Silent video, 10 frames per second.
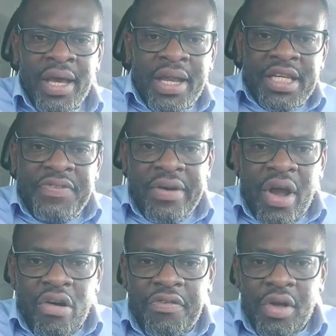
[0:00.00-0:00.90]
It is very
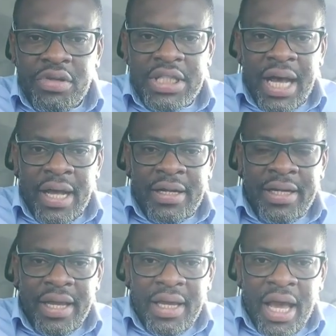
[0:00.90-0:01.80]
obvious that
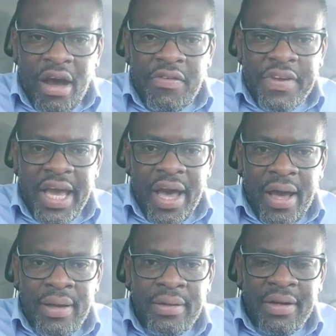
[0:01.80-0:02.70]
the
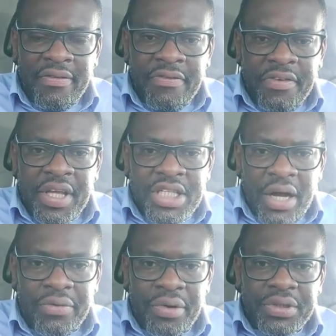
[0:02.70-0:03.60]
healthcare
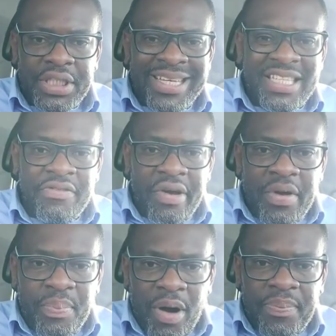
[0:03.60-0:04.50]
visa route is a
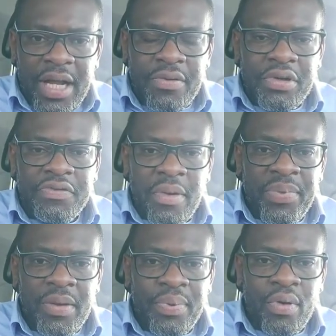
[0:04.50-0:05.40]
very popular route for
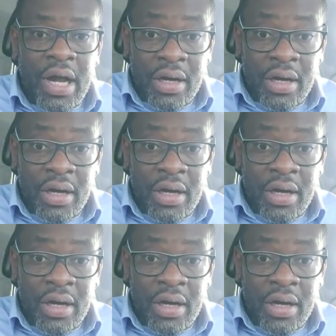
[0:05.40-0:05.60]
people,